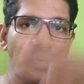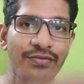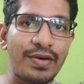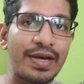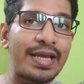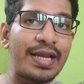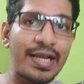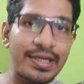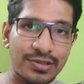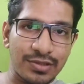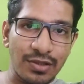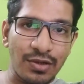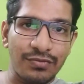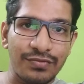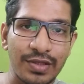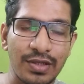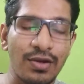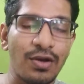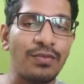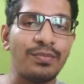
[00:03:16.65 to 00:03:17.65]
violation of
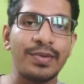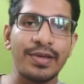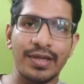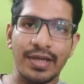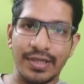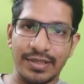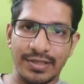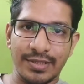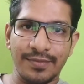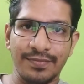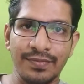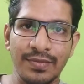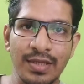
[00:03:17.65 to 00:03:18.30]
the copyright.